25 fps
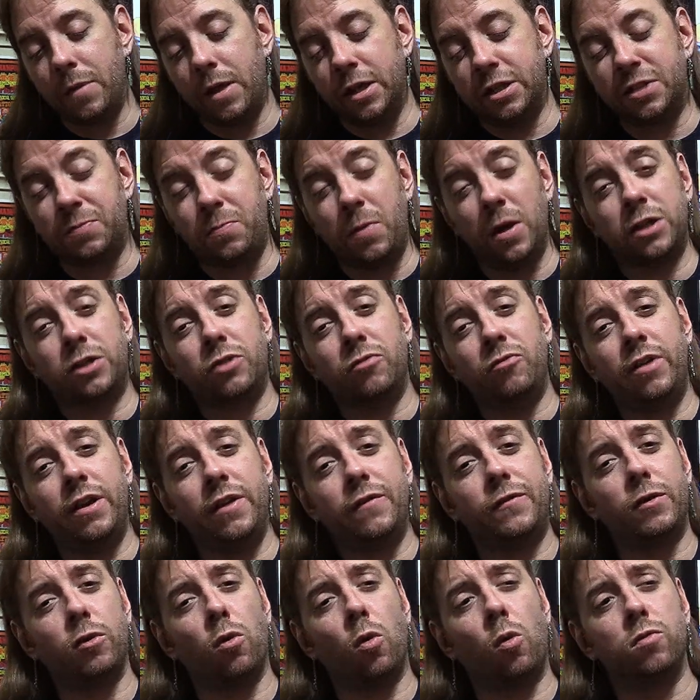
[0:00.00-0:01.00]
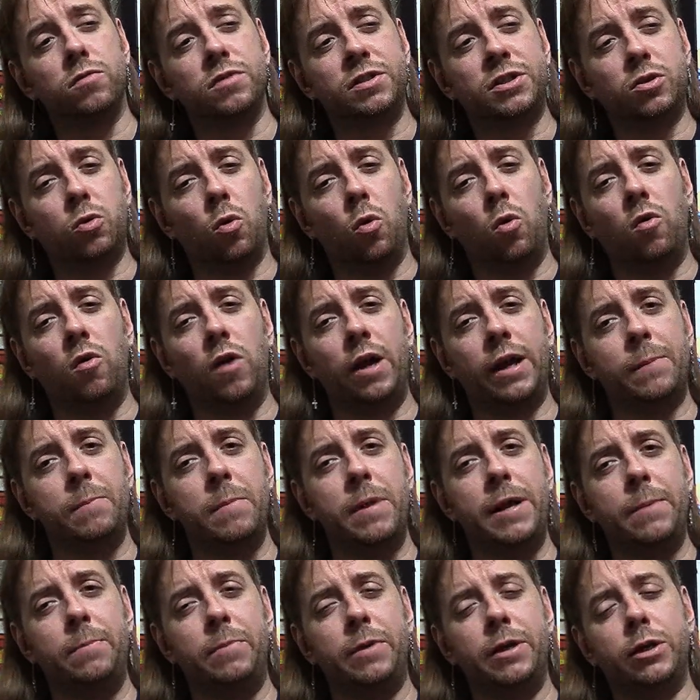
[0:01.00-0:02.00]
especially if you're old school like
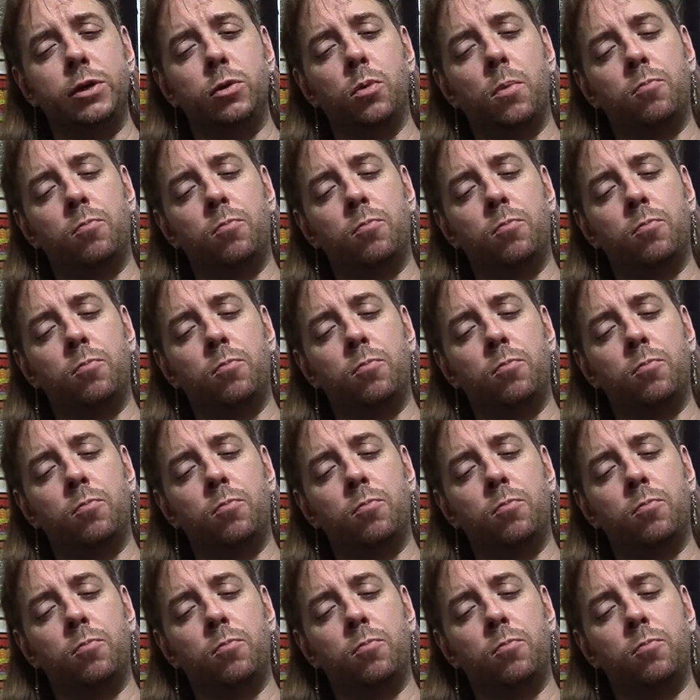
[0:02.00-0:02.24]
me, but you